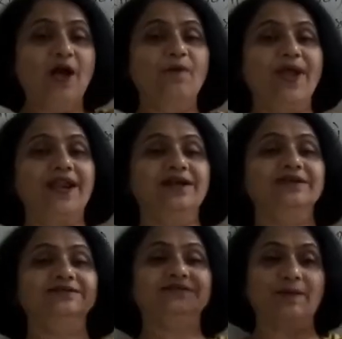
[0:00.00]

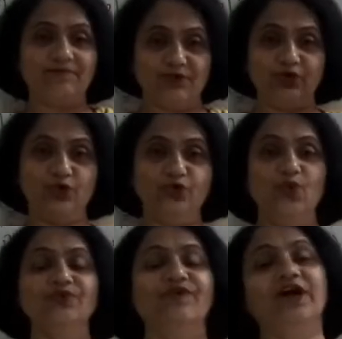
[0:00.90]
when you do
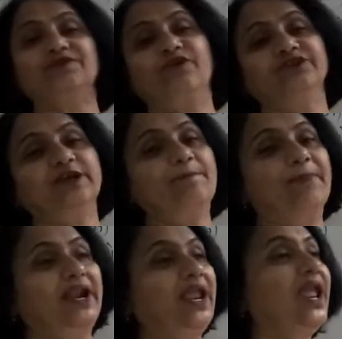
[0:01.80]
work for
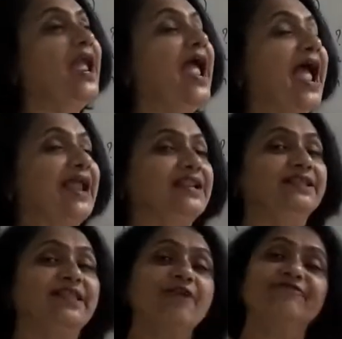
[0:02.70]
somebody,
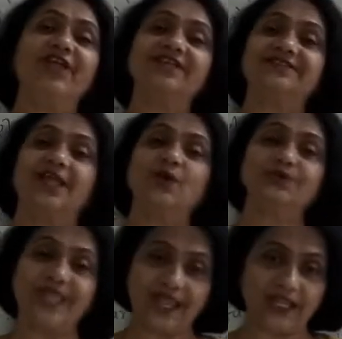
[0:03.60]
and if they say you
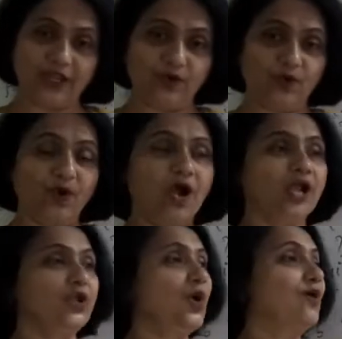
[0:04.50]
thank you,
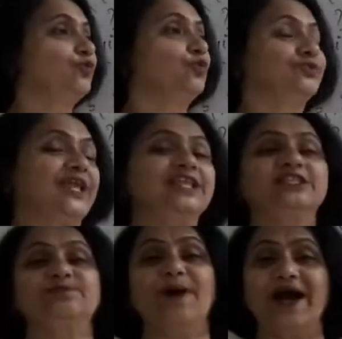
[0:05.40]
you have to say
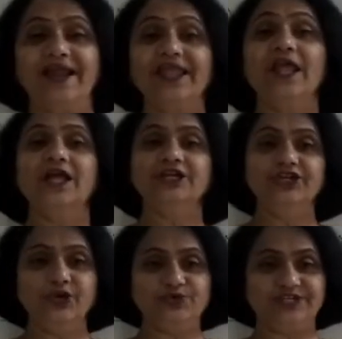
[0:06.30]
it's my
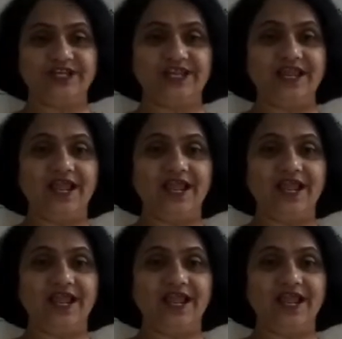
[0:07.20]
duty.